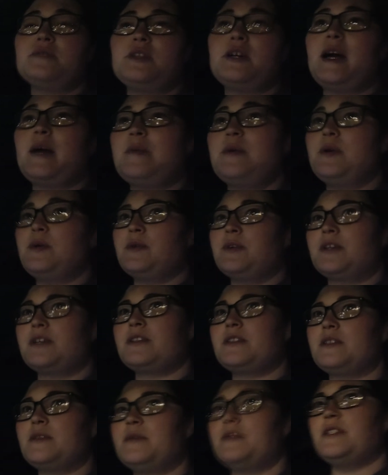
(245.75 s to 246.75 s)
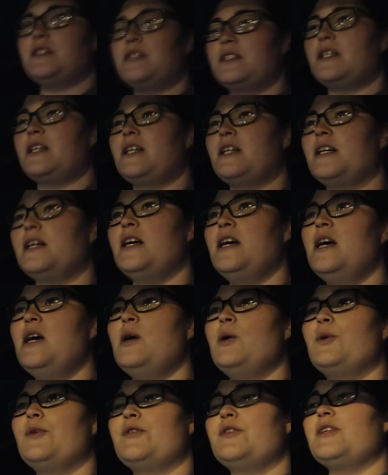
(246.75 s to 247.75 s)
crappy orders that we didn't take.
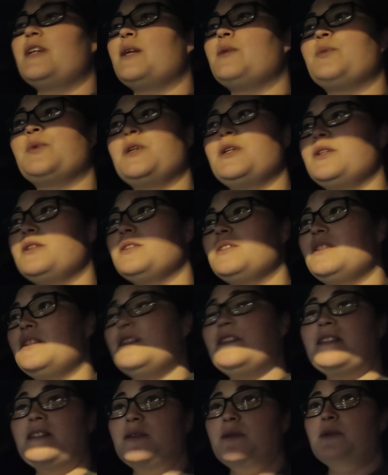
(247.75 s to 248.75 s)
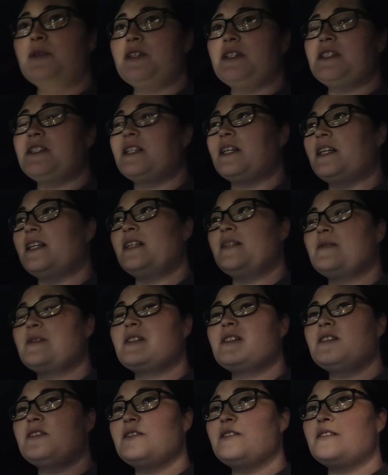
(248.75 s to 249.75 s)
We've only had one decent order tonight, and it
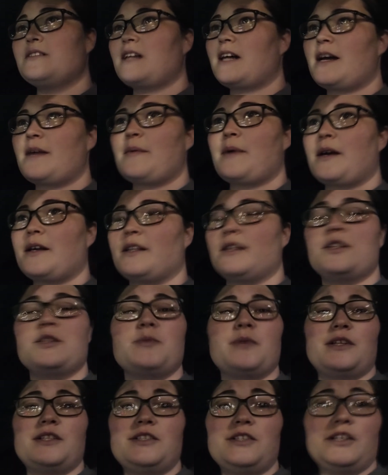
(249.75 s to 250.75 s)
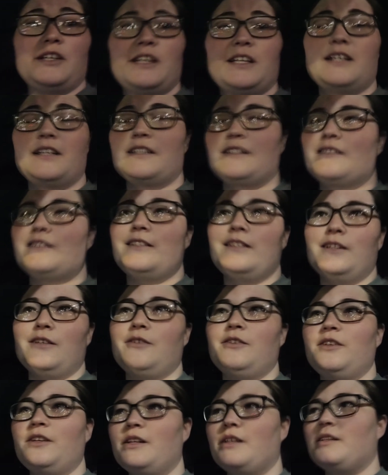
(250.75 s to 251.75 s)
was still high mileage, but I took it because you know
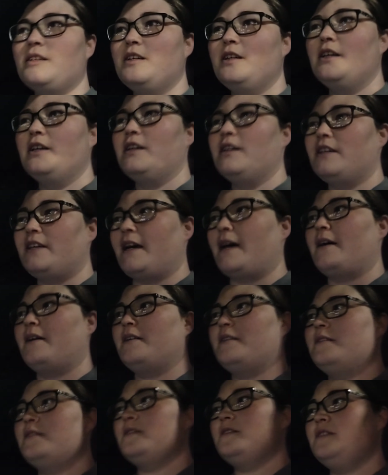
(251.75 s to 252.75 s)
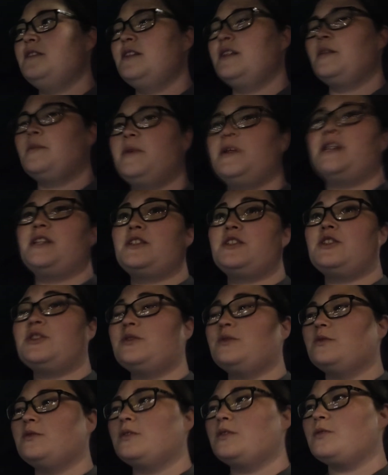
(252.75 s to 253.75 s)
you gotta, yeah, you gotta pick and
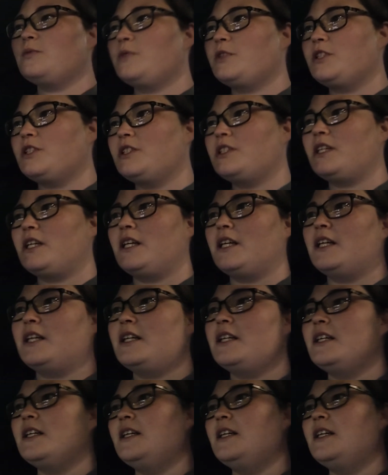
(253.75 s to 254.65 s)
choose what you take.